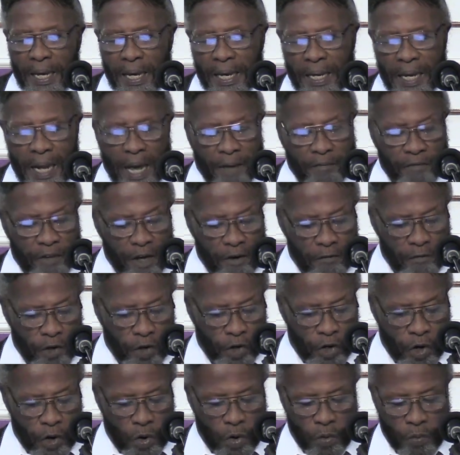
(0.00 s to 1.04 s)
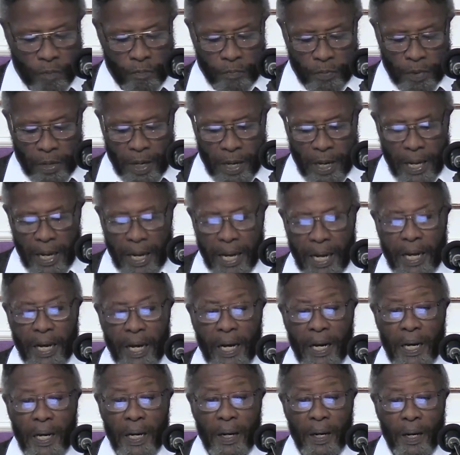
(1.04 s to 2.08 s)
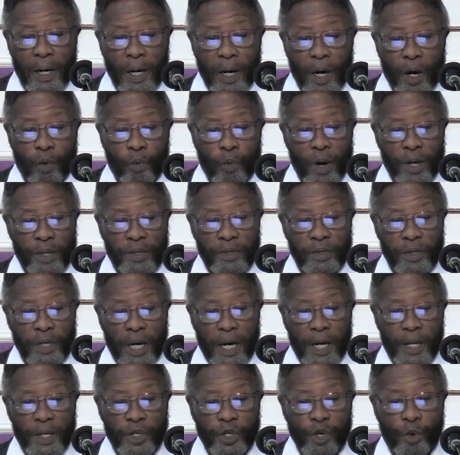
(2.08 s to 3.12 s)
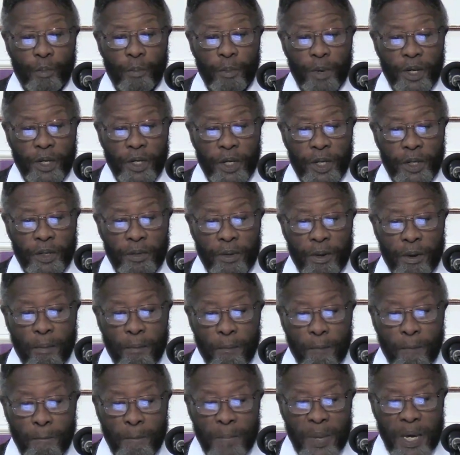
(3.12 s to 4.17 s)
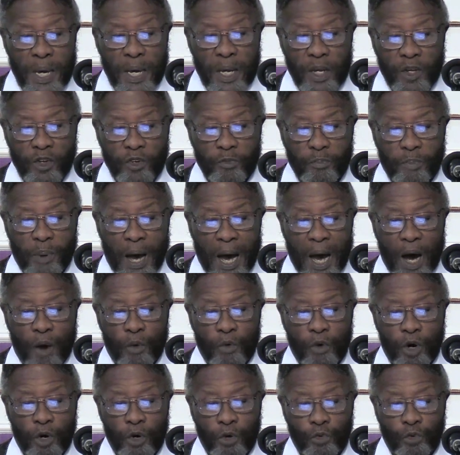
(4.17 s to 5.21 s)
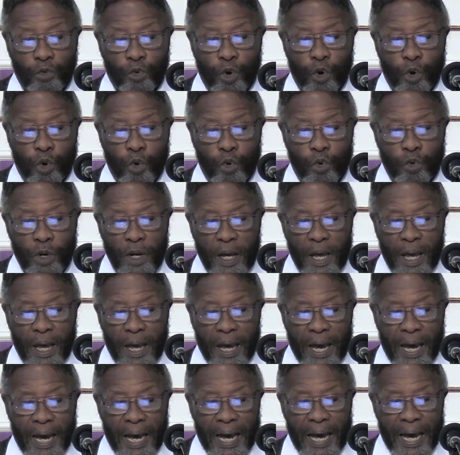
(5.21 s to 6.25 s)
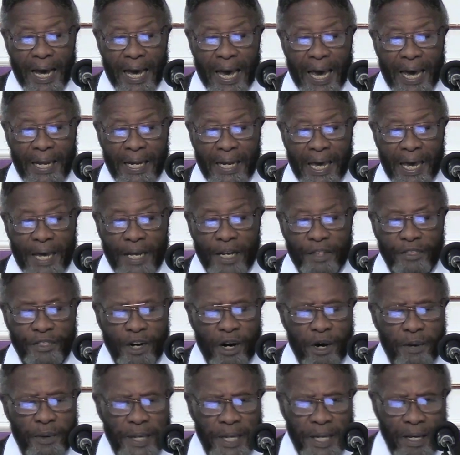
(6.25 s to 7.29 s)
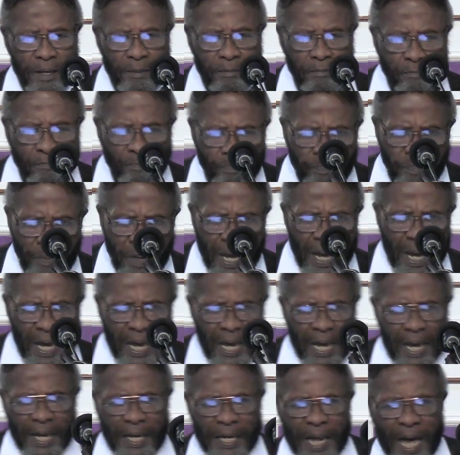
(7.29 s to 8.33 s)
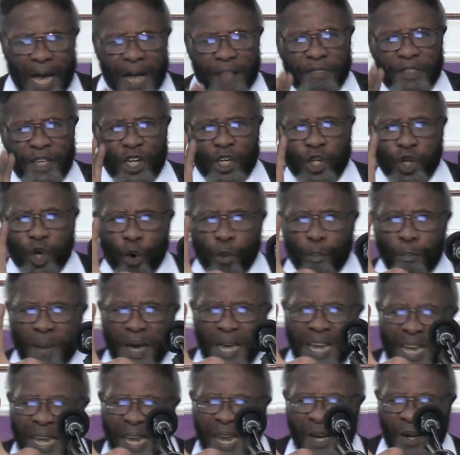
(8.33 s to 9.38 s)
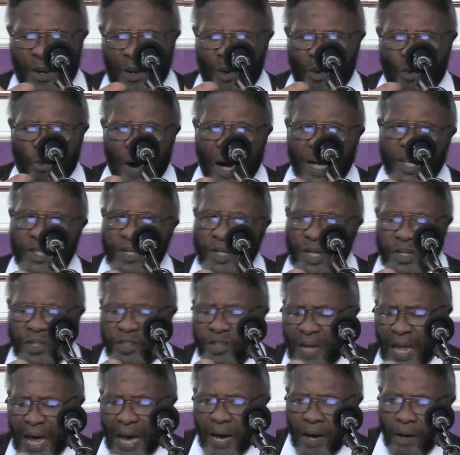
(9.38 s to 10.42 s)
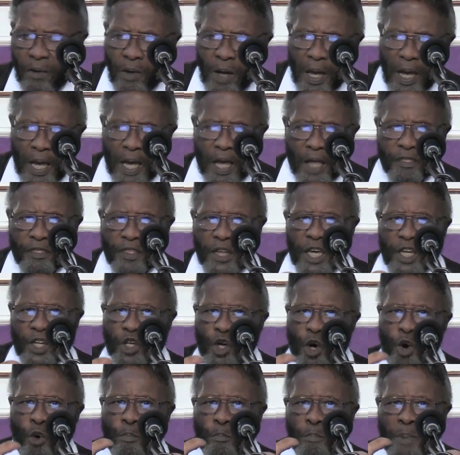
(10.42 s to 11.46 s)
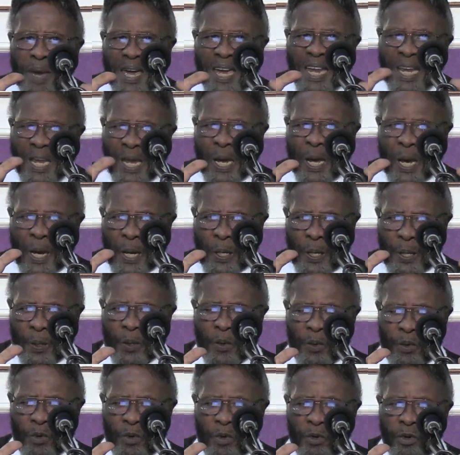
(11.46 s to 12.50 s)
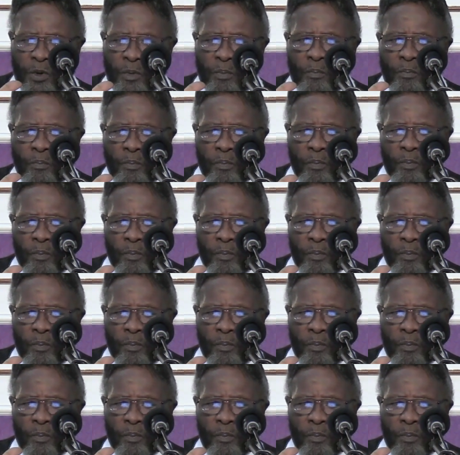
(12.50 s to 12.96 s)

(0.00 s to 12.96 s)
and, I've given you uh, what uh, dominion means power, rule, and, and authority. Now, the dominion, watch this now, the dominions